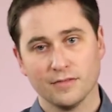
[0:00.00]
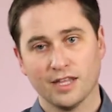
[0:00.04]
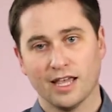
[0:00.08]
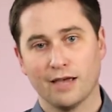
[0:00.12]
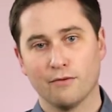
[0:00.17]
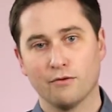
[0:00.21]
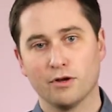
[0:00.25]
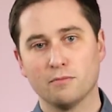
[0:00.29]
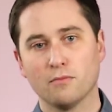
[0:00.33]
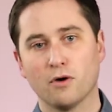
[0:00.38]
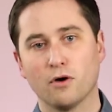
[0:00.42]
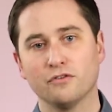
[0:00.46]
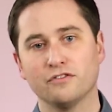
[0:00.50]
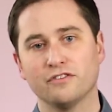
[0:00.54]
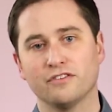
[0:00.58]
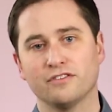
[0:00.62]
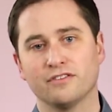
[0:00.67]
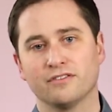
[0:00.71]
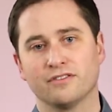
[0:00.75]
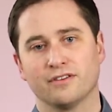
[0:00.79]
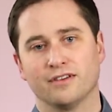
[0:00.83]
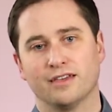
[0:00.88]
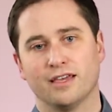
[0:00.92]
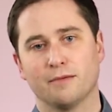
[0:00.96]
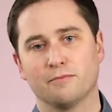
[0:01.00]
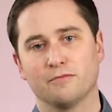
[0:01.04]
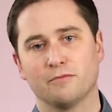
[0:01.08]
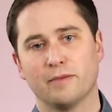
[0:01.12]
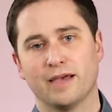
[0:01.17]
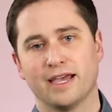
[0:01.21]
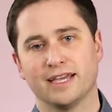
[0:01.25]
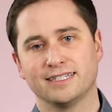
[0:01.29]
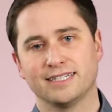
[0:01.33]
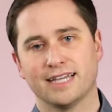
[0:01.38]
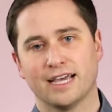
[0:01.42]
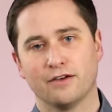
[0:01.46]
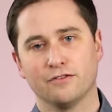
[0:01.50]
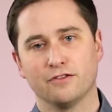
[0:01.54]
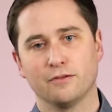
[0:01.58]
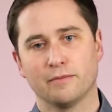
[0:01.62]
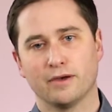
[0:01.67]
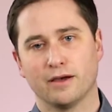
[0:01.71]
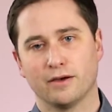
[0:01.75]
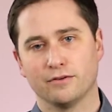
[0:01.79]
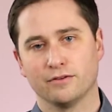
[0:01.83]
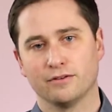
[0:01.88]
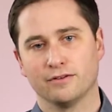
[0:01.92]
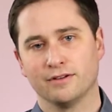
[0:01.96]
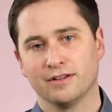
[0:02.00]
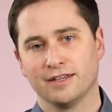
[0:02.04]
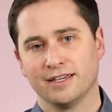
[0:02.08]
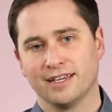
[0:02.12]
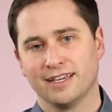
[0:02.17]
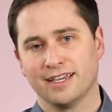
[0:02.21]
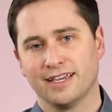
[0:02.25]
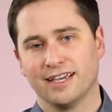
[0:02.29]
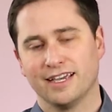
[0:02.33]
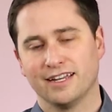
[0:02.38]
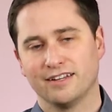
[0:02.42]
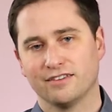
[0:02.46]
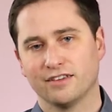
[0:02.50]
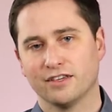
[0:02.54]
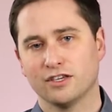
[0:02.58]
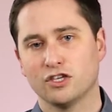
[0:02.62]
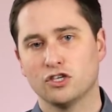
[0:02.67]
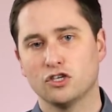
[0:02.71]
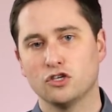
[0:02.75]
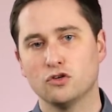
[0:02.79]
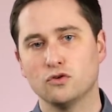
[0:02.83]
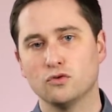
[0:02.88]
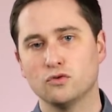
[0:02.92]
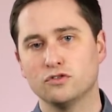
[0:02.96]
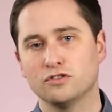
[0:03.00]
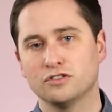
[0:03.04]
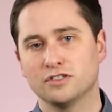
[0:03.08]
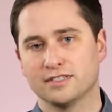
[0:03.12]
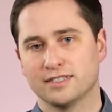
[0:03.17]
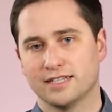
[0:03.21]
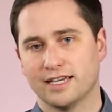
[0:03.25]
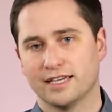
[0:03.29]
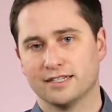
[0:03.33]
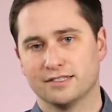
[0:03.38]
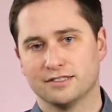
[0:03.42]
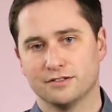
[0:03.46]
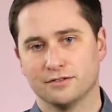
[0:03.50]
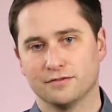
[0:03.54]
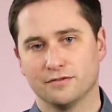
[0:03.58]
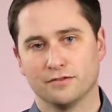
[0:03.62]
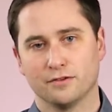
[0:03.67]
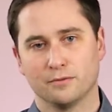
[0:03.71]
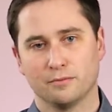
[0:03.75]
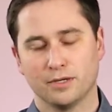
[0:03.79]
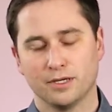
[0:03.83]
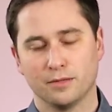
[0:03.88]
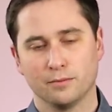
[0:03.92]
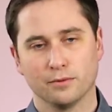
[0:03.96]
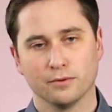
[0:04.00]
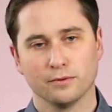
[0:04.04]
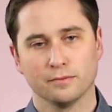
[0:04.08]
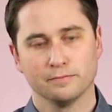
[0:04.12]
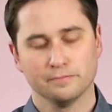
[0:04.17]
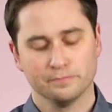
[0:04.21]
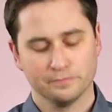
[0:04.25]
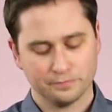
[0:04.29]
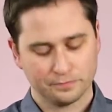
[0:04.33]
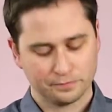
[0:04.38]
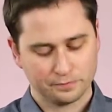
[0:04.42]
And when Moses comes back down the mountain, it is a huge disaster for the people.